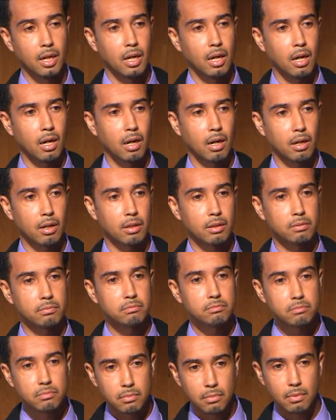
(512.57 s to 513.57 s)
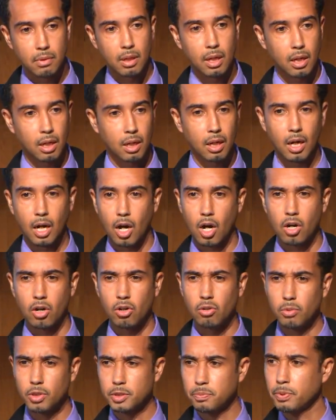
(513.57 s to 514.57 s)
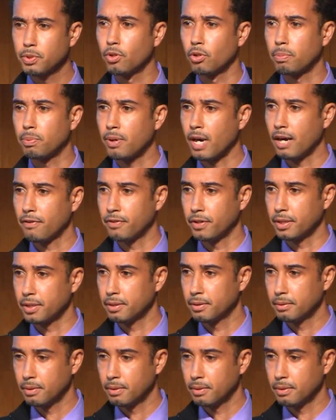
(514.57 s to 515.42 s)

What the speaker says: are almost pure profit.